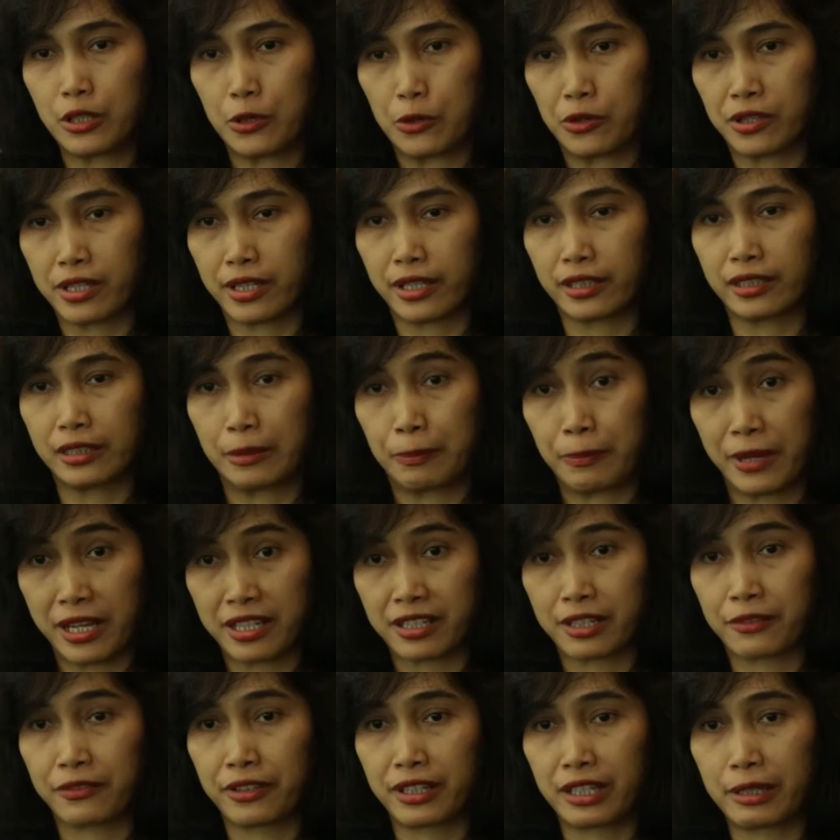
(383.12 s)
using the
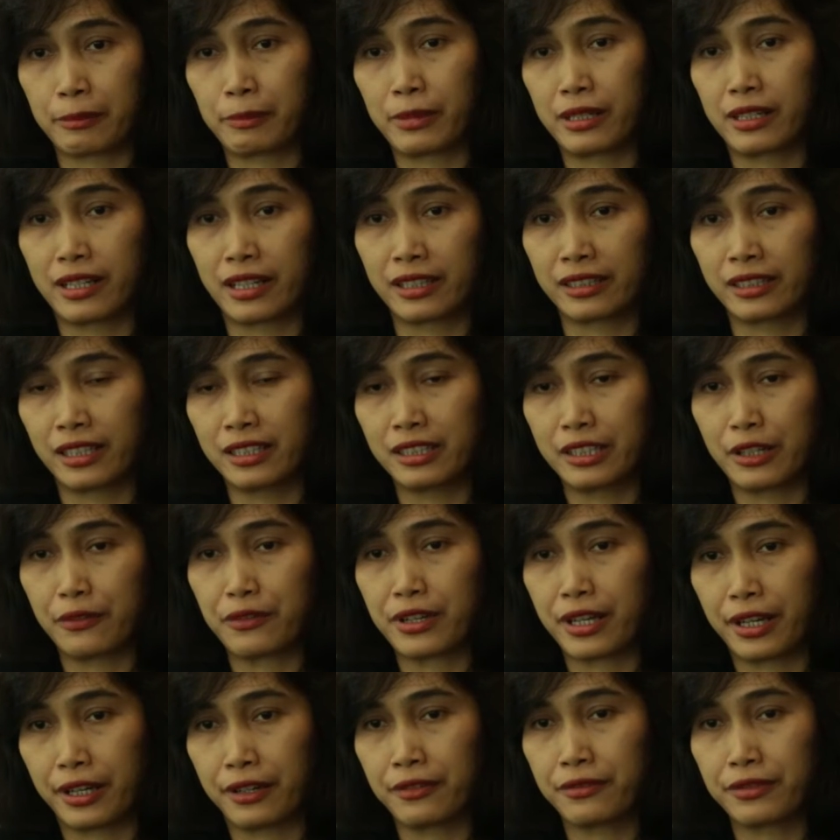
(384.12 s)
best available data that
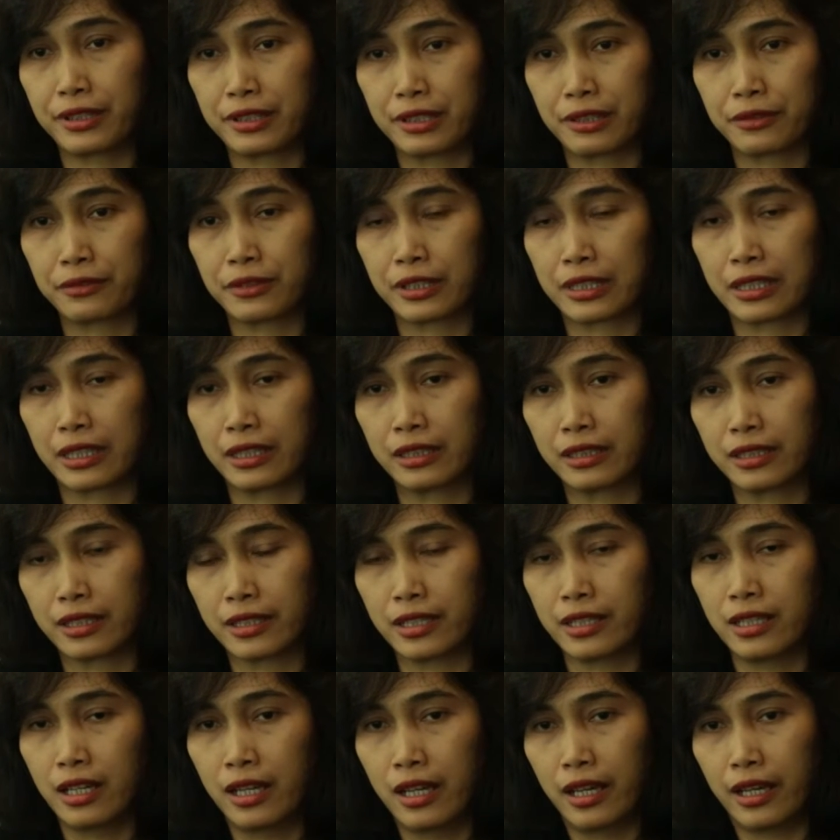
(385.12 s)
we have in our
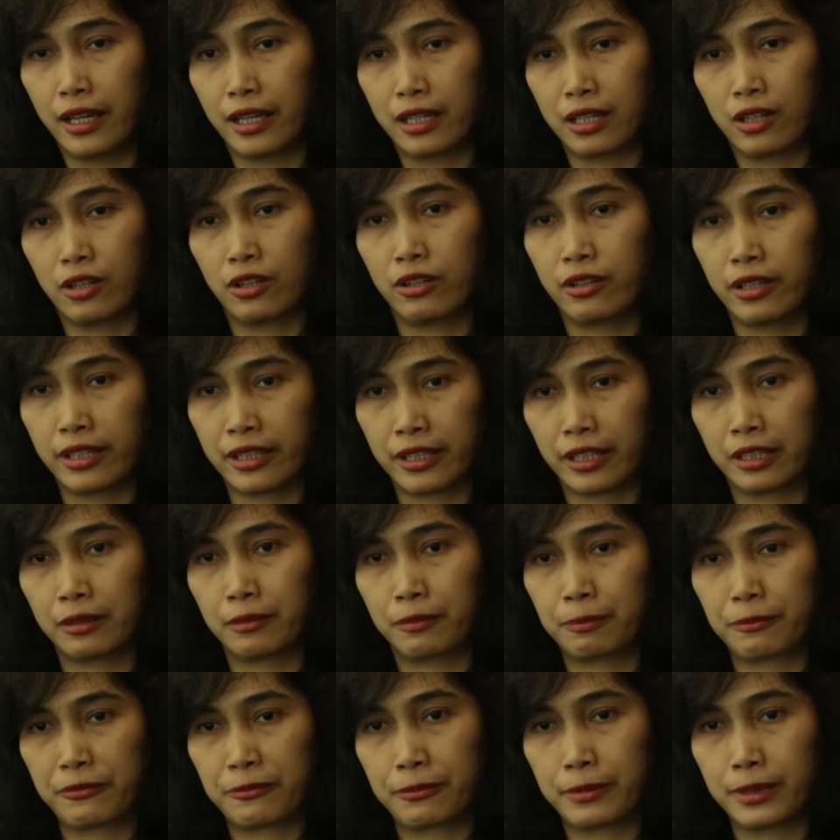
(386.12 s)
country and how it can
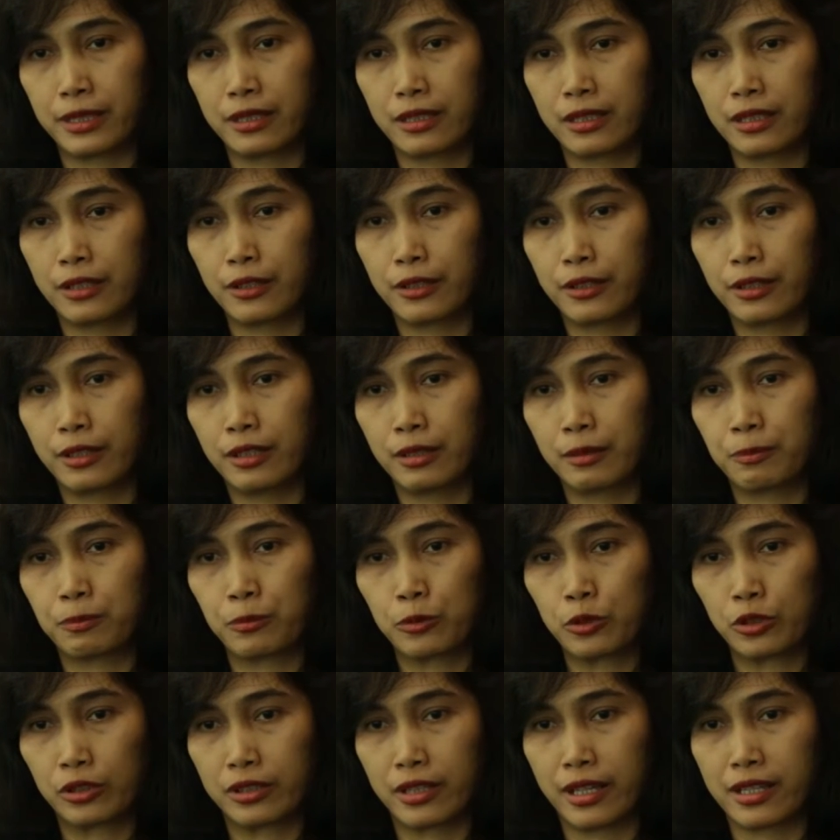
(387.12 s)
be uh,
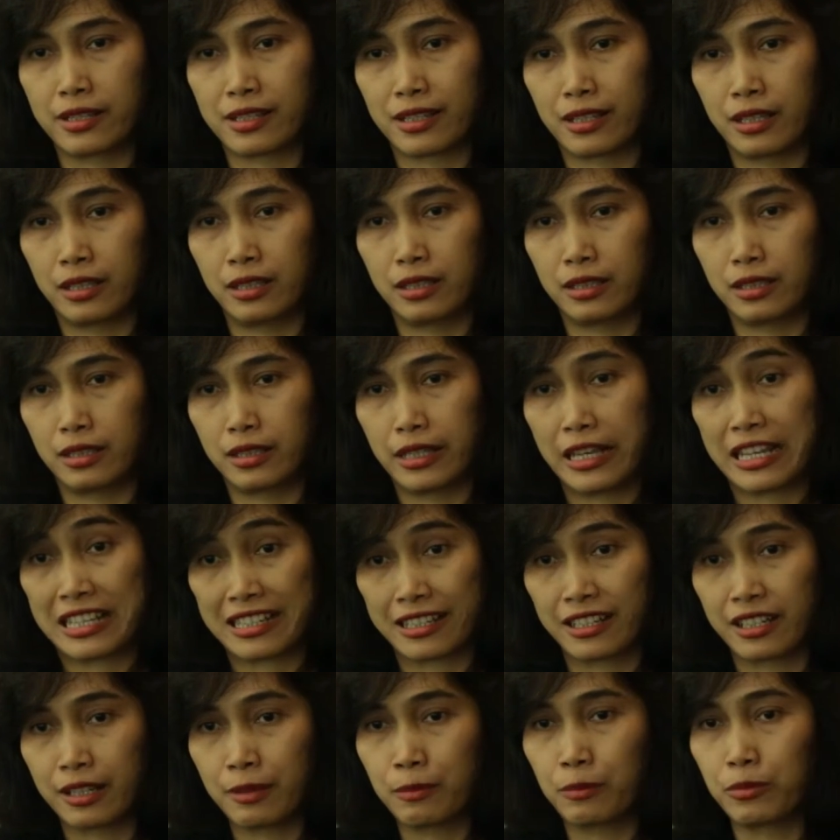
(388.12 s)
put as, uh,
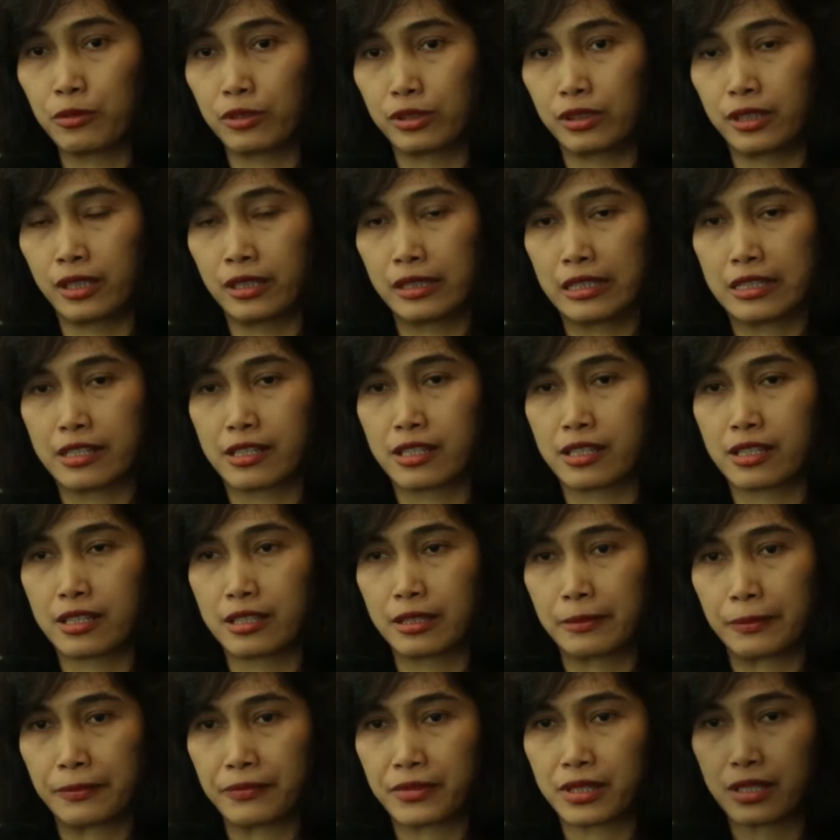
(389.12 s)
as an input in the
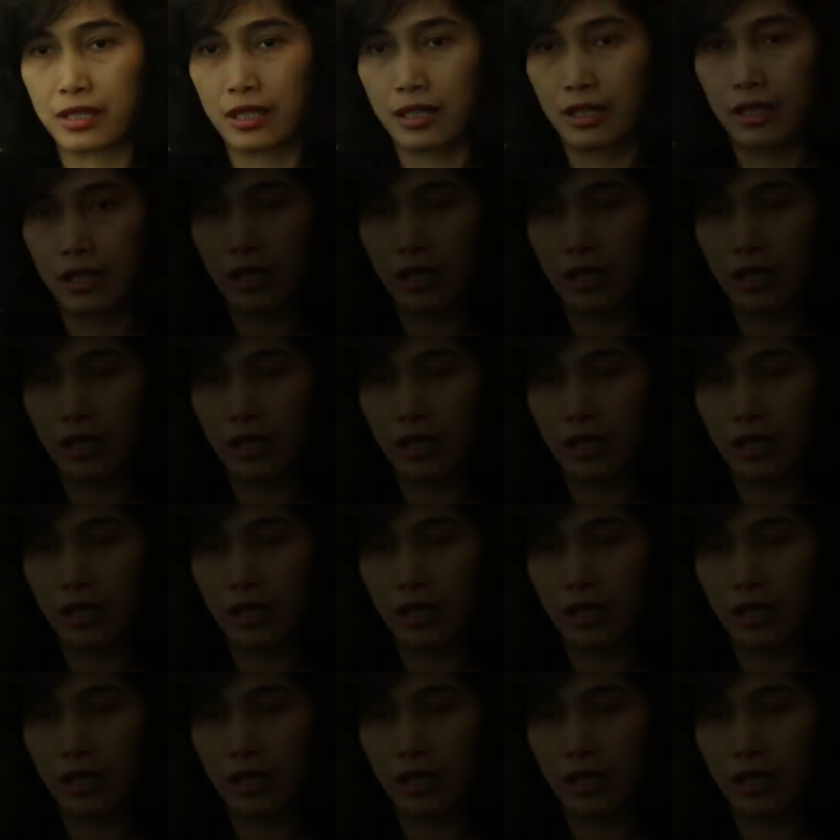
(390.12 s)
systems.